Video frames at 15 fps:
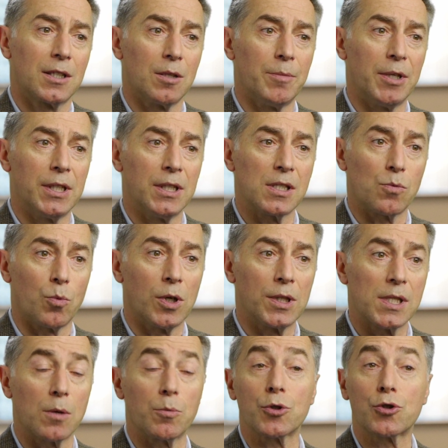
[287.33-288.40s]
committees,
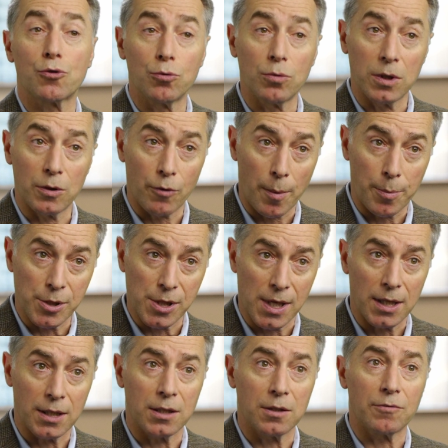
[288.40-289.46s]
ones that were truly
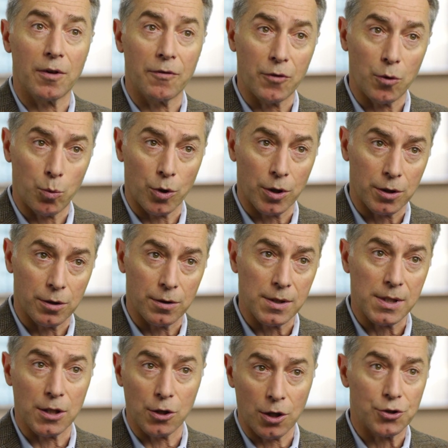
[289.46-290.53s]
representative of the
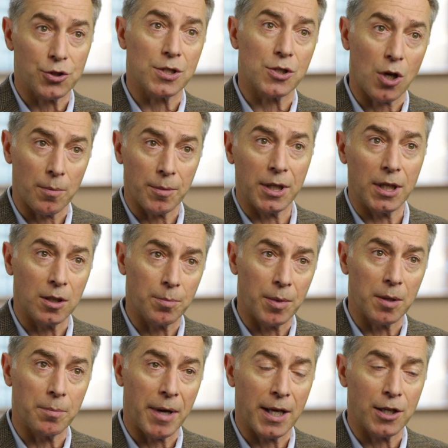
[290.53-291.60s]
workers and not just dominated
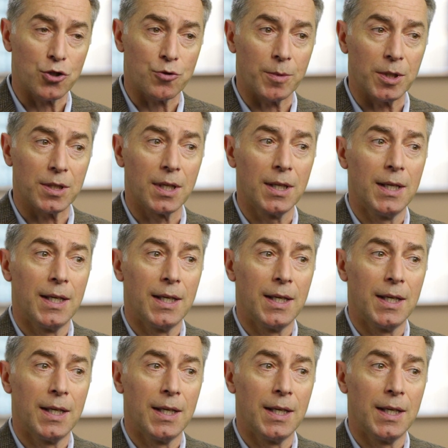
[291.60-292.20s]
by management,